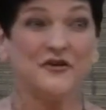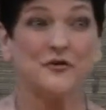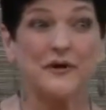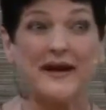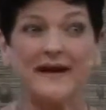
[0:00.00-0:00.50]

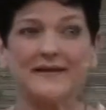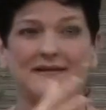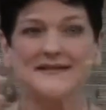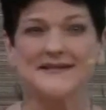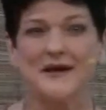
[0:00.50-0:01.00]
creating
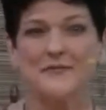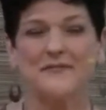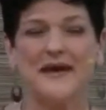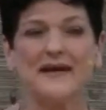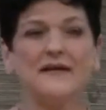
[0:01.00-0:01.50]
this
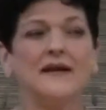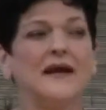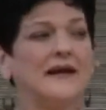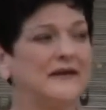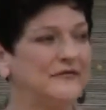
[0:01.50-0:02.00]

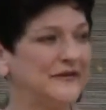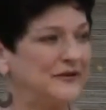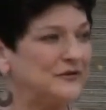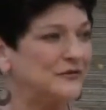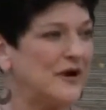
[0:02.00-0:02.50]
magnetic field